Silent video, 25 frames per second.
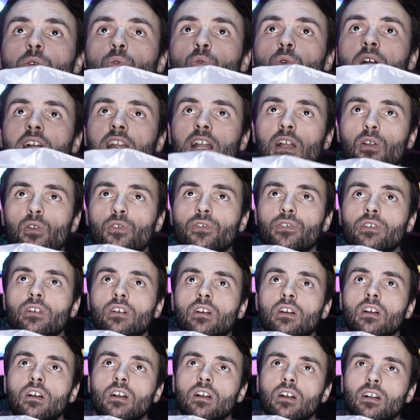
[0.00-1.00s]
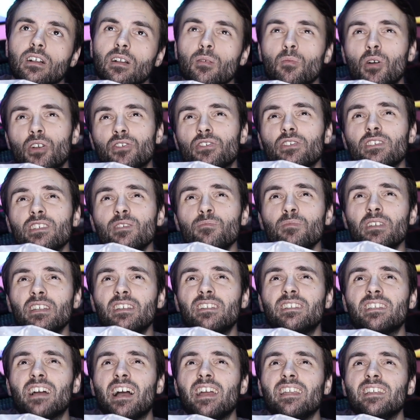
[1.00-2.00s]
You ran out of... Come on, just give me
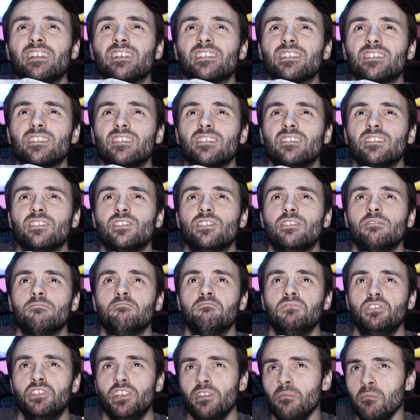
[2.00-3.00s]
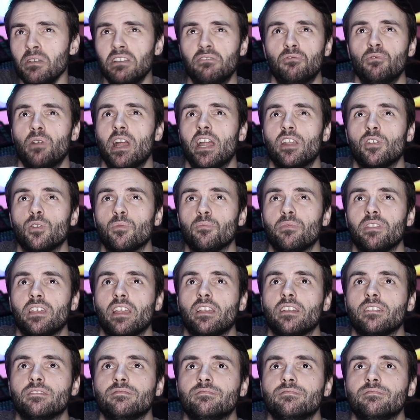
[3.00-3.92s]
the tiniest... Just give me the random thing.